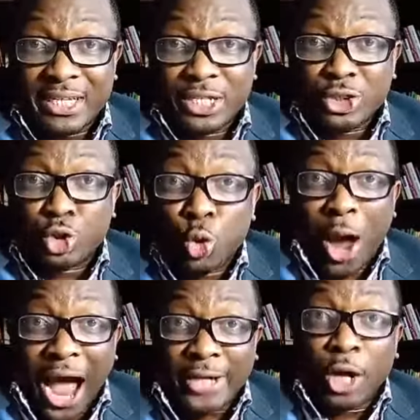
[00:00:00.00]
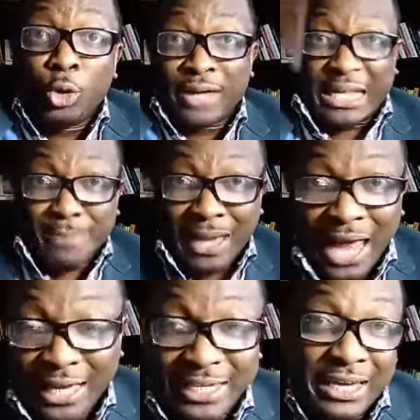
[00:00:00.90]
You are not looking at my
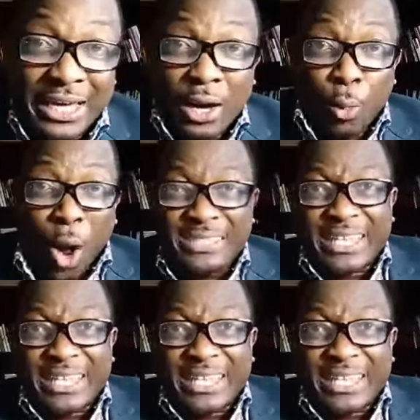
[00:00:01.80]
leg. What